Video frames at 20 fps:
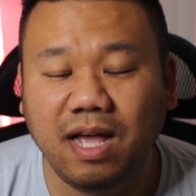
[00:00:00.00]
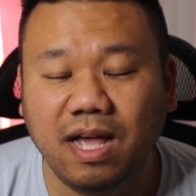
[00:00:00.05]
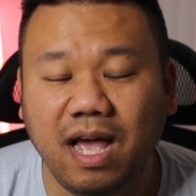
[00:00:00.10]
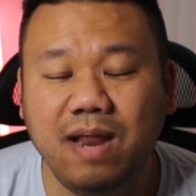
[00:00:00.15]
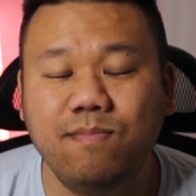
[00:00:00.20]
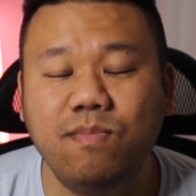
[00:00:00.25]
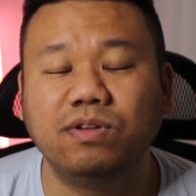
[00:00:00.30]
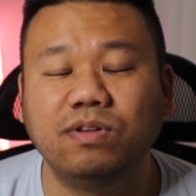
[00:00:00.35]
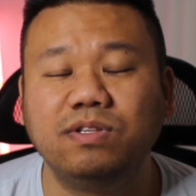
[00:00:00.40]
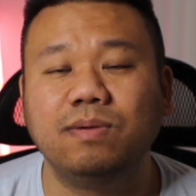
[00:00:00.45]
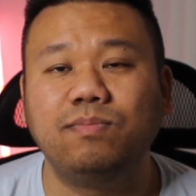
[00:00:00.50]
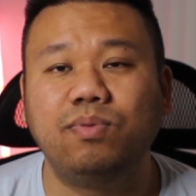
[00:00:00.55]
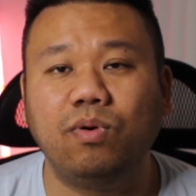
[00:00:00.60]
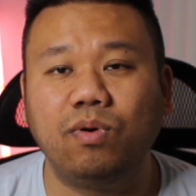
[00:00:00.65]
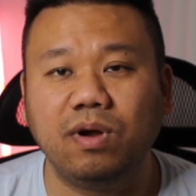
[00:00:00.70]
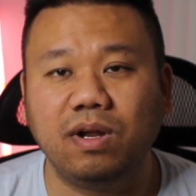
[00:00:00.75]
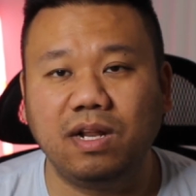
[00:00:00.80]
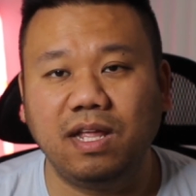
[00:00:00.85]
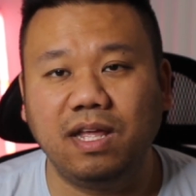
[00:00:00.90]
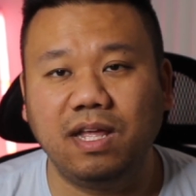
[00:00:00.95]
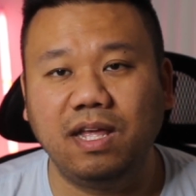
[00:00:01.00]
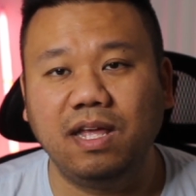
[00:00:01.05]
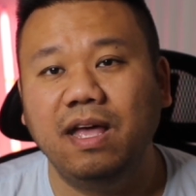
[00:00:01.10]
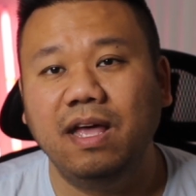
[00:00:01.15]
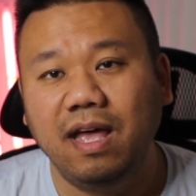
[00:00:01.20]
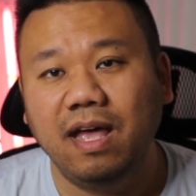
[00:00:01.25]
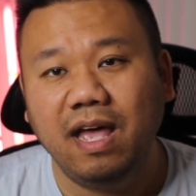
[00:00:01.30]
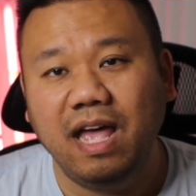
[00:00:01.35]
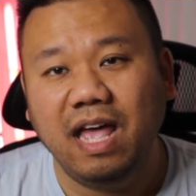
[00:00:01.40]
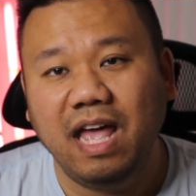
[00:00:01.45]
And most importantly,
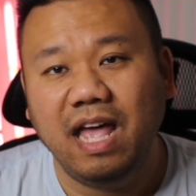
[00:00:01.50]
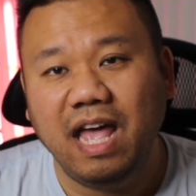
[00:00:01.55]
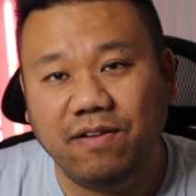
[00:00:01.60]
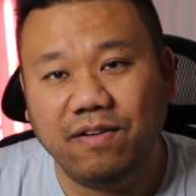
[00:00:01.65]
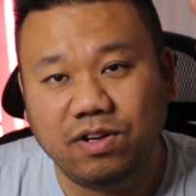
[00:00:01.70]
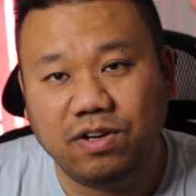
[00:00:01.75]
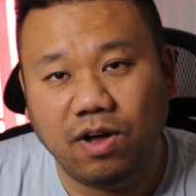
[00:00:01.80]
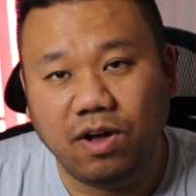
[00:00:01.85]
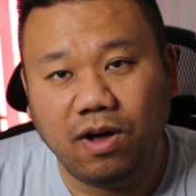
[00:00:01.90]
have an